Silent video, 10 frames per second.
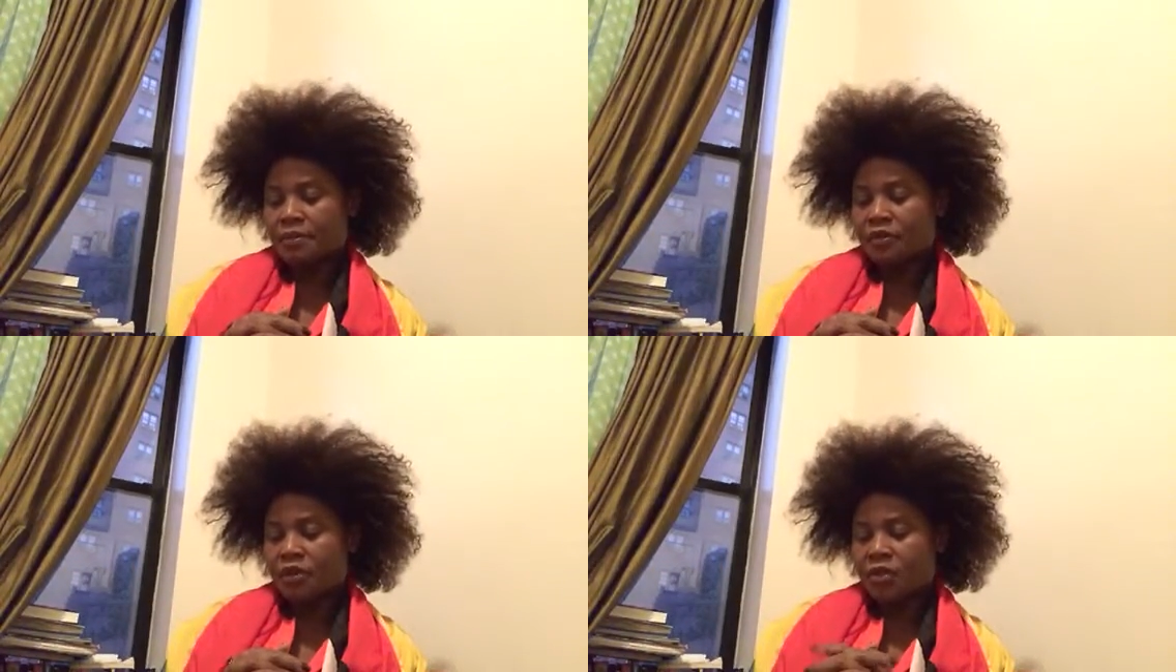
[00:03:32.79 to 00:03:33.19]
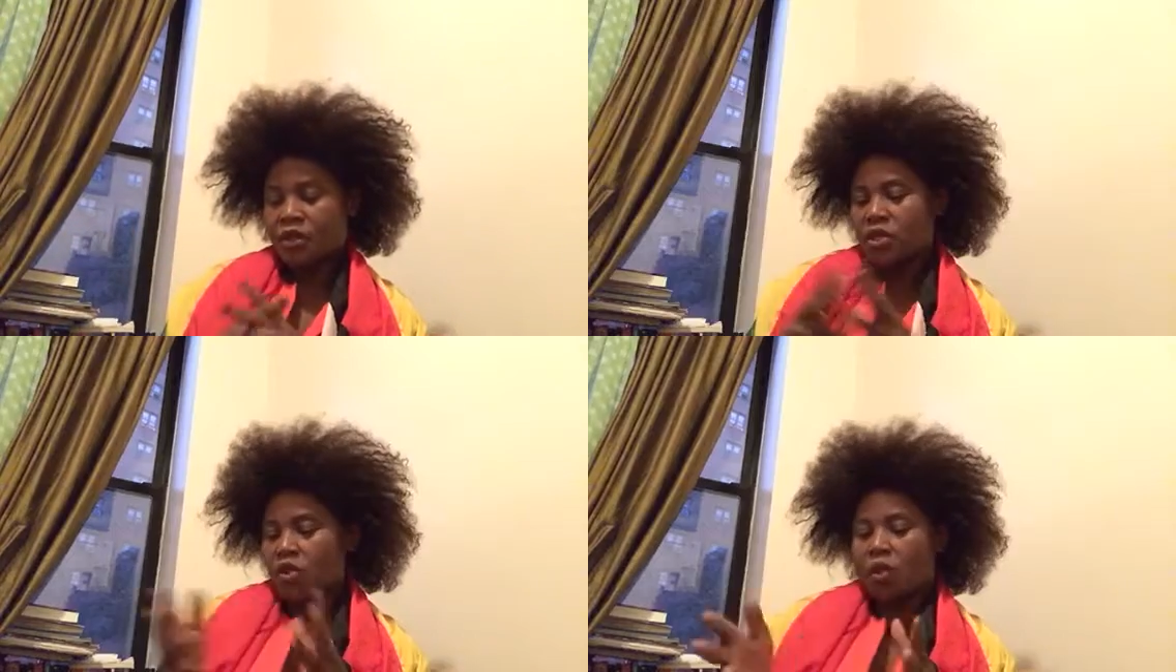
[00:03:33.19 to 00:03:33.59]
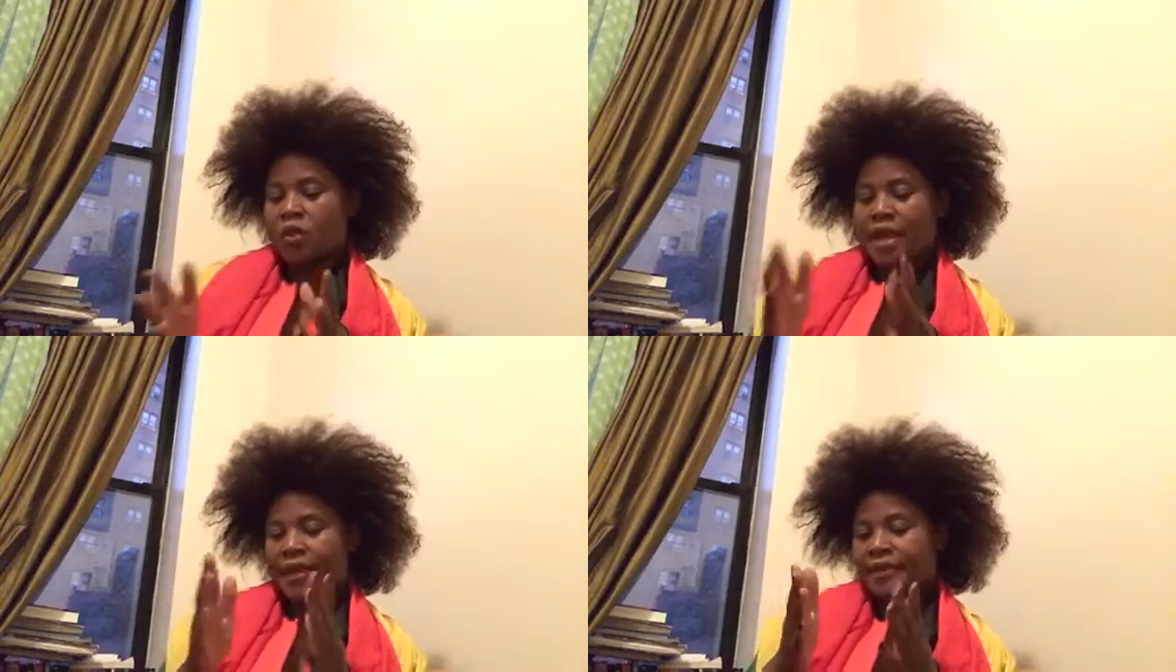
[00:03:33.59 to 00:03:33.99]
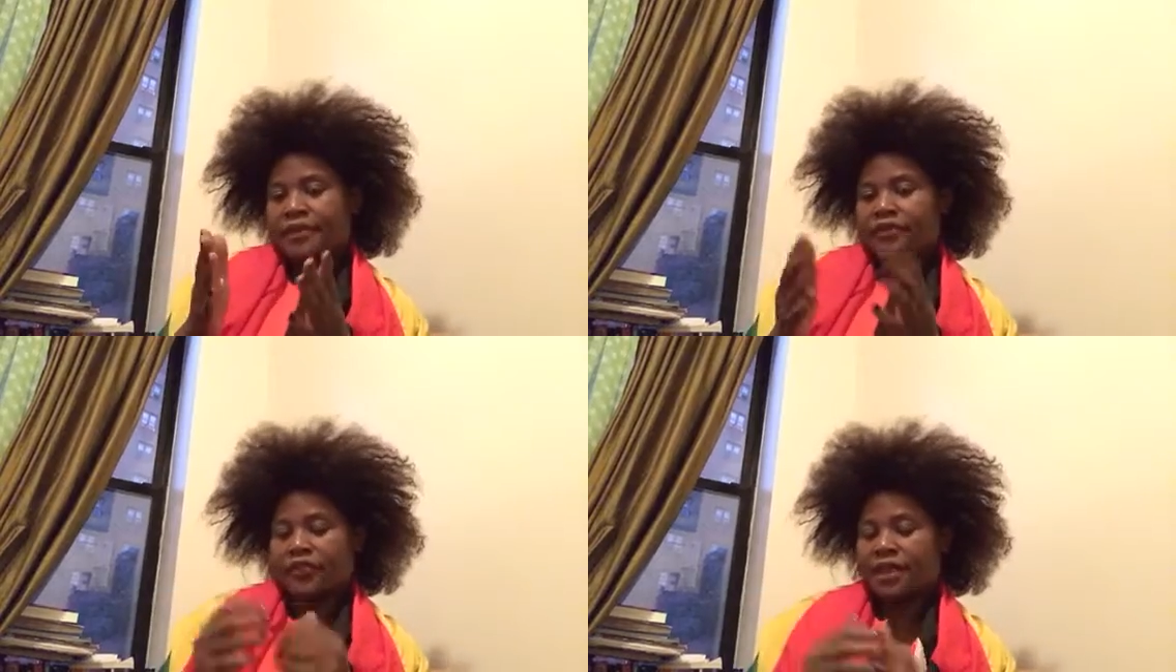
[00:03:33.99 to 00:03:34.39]
we know we are
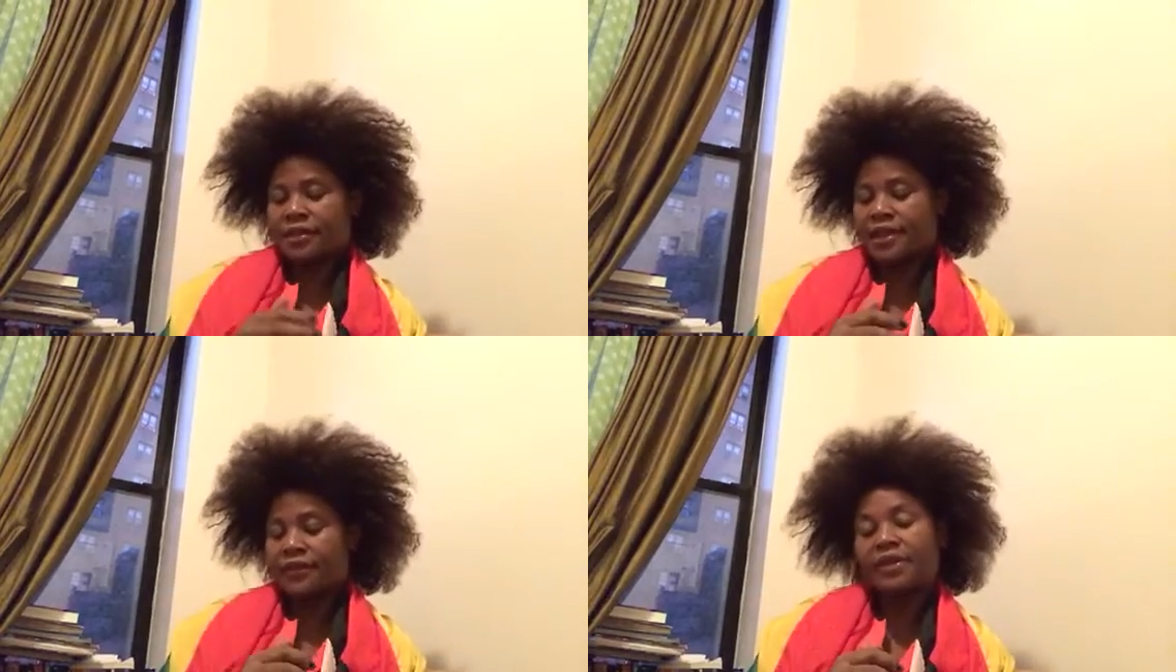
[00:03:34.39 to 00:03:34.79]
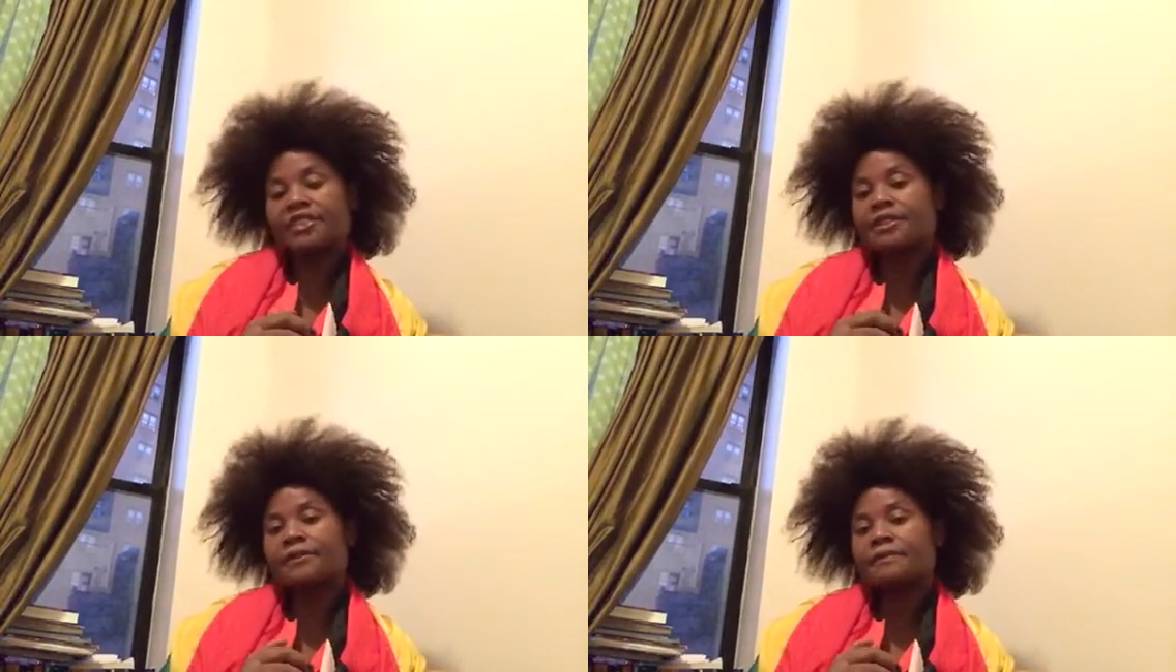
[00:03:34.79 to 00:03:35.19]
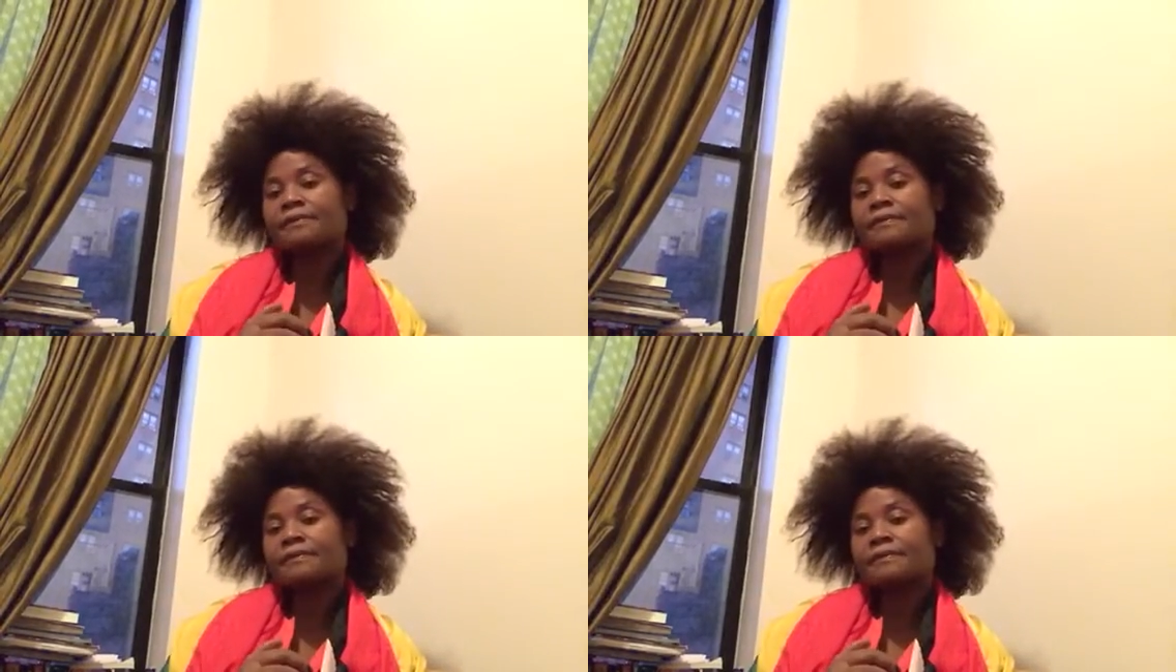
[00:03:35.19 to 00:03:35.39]
headed for that direction.